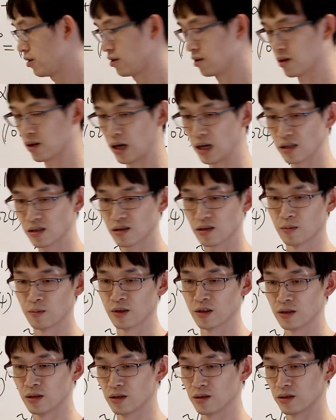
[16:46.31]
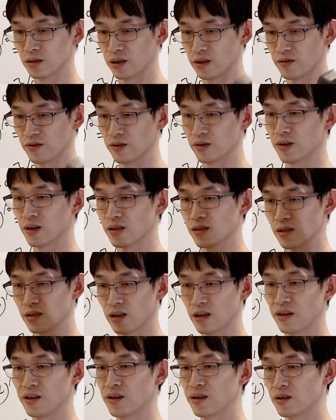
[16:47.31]
the classical computer to give you guys an
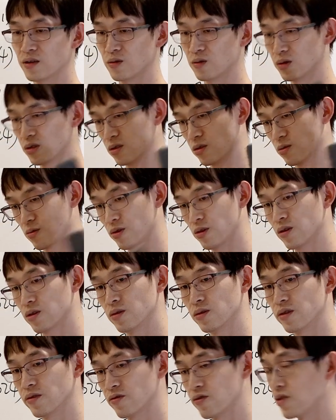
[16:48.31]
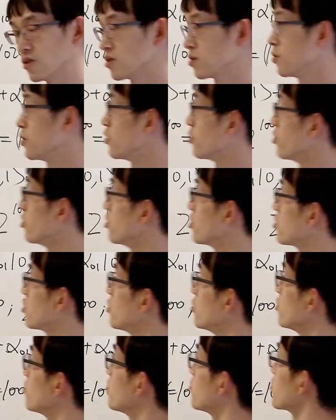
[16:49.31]
idea what's the critical difference between these two.